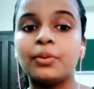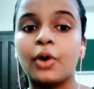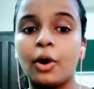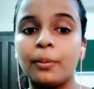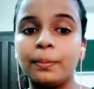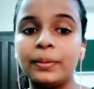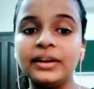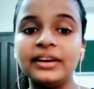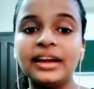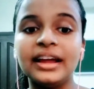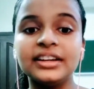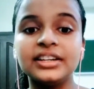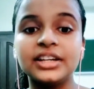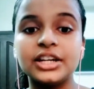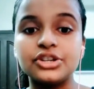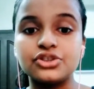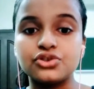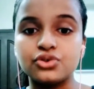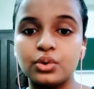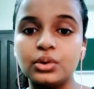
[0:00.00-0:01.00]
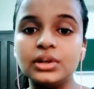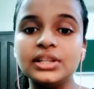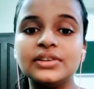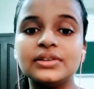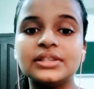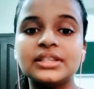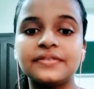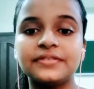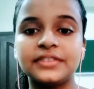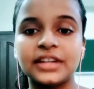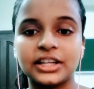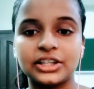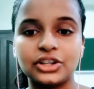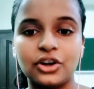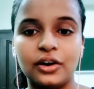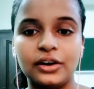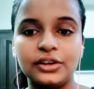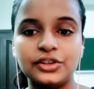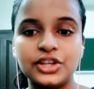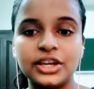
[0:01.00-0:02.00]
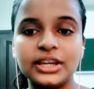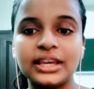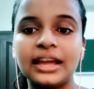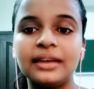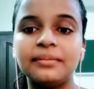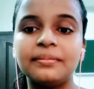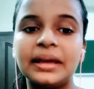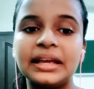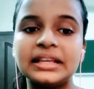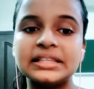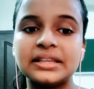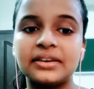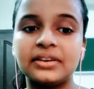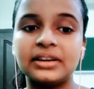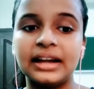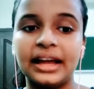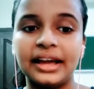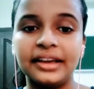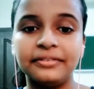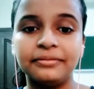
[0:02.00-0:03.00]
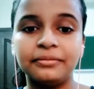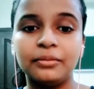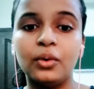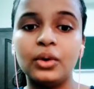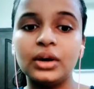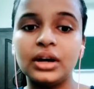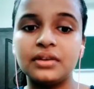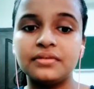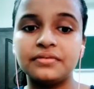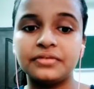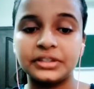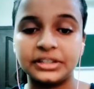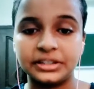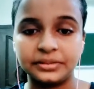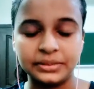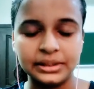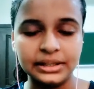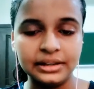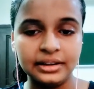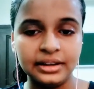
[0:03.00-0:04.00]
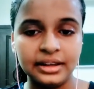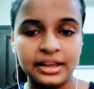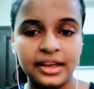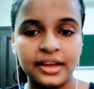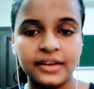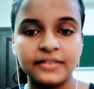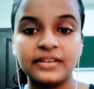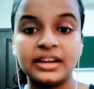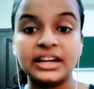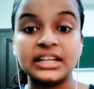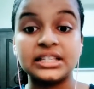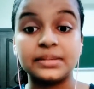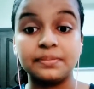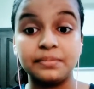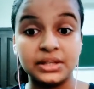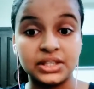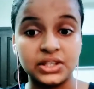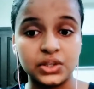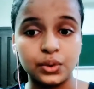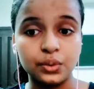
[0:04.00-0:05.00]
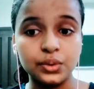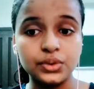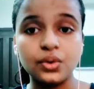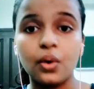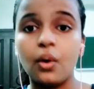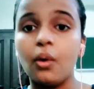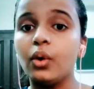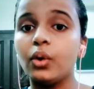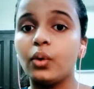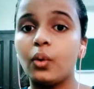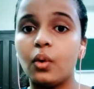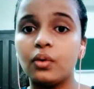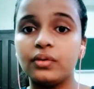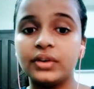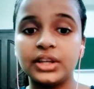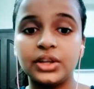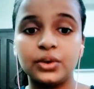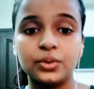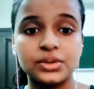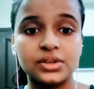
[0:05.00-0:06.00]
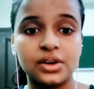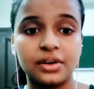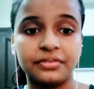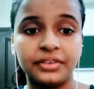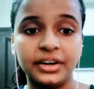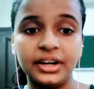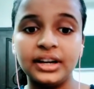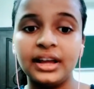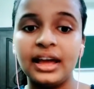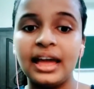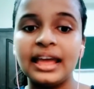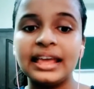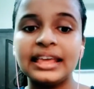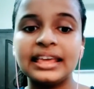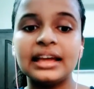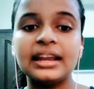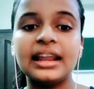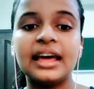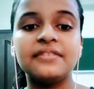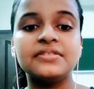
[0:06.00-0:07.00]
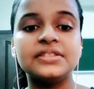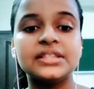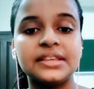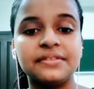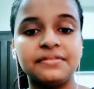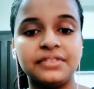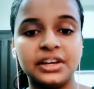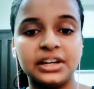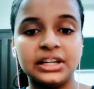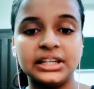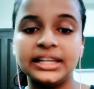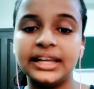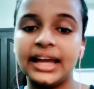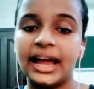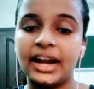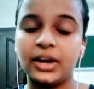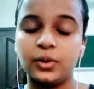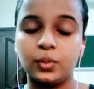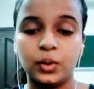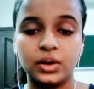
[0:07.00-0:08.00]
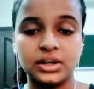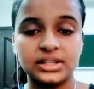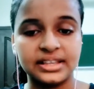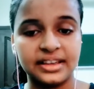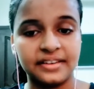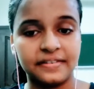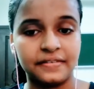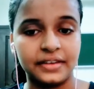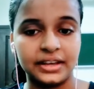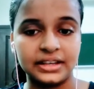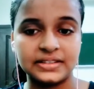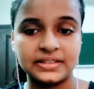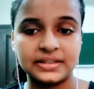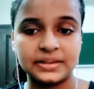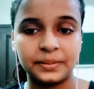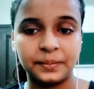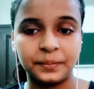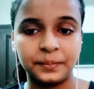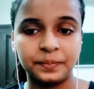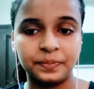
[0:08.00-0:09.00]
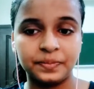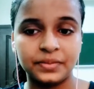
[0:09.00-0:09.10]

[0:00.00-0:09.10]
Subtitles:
Proper and controlled use of technology can make our life more comfortable, whereas misuse or overuse of it can have severely adverse effects.